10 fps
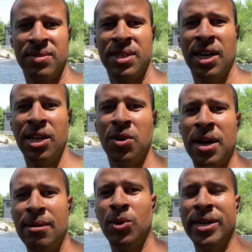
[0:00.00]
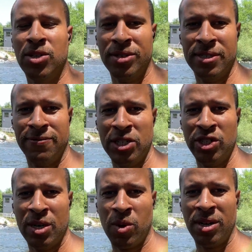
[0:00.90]
Hello, I'm Dwight Norris with fish
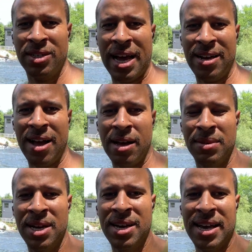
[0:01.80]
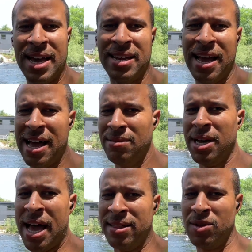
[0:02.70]
network dot com, and I'm
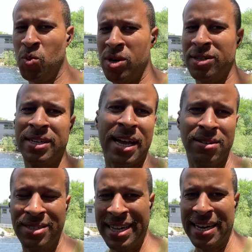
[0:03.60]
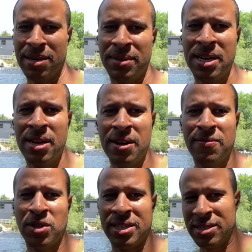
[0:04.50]
at the Wordtown Dam
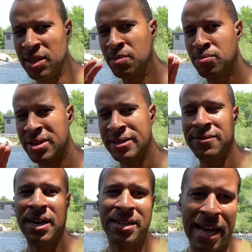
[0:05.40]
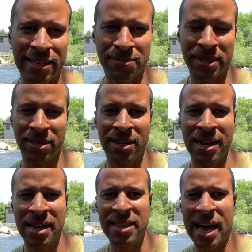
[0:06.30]
for this brief announcement.
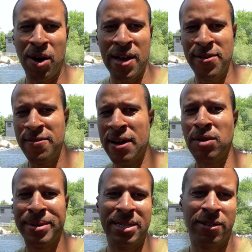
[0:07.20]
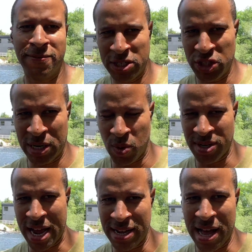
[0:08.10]
Now, if you've never been to fish network
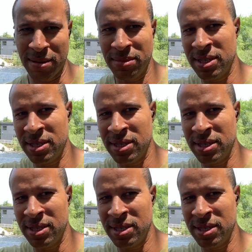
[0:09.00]
dot com,